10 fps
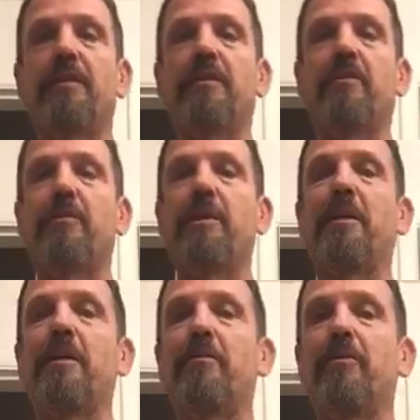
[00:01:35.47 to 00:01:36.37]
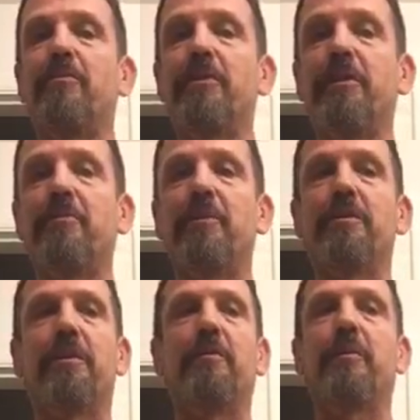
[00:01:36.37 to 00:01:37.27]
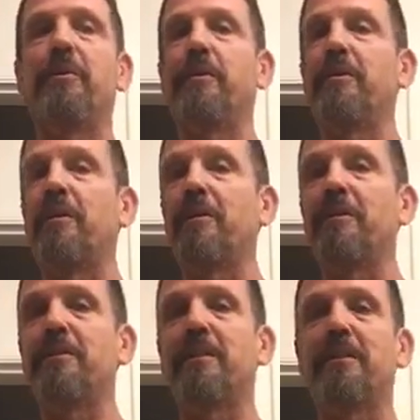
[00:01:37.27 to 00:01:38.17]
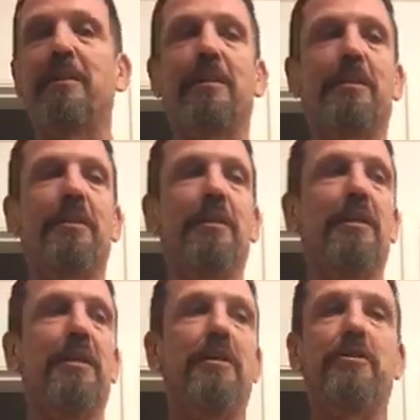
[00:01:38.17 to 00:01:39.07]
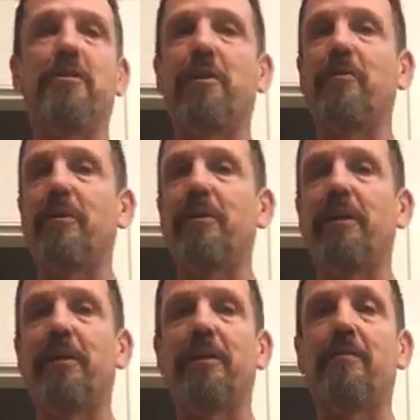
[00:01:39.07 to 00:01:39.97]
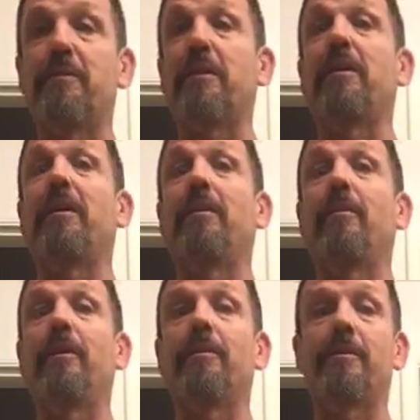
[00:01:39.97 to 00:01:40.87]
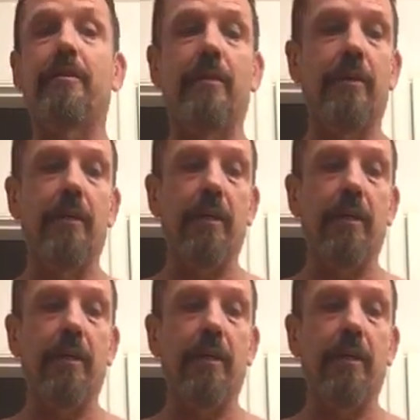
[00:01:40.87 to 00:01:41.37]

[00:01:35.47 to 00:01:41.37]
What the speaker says: the great locker room scene with Olympia Dukakis and Shirley MacLaine. That was hilarious.